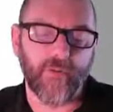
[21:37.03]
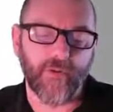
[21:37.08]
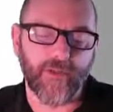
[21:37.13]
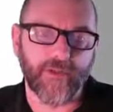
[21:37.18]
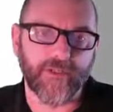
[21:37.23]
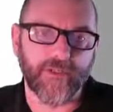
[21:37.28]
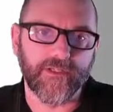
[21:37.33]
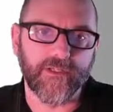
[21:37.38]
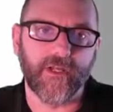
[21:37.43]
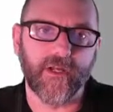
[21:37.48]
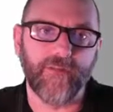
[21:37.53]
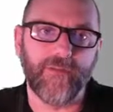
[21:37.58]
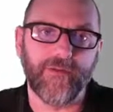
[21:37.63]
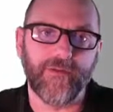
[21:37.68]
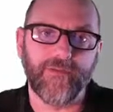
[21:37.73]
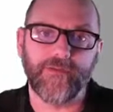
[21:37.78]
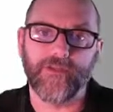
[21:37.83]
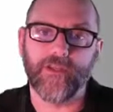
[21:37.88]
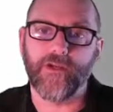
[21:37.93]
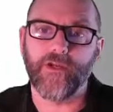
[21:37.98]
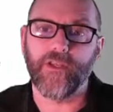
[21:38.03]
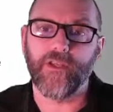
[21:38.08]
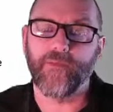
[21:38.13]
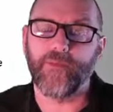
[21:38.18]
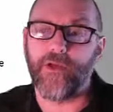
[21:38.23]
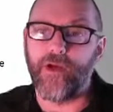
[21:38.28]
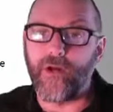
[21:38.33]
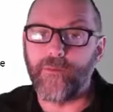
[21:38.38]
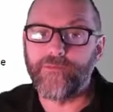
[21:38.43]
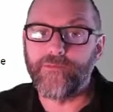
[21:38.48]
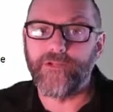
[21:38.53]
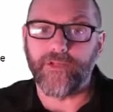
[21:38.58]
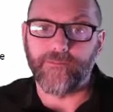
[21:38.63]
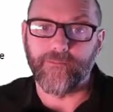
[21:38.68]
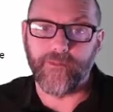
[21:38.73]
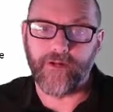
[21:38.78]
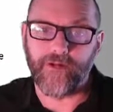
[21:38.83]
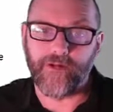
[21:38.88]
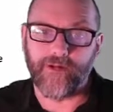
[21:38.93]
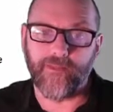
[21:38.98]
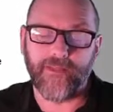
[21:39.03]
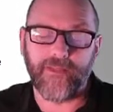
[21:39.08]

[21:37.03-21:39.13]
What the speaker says: we're going to talk about the document object model.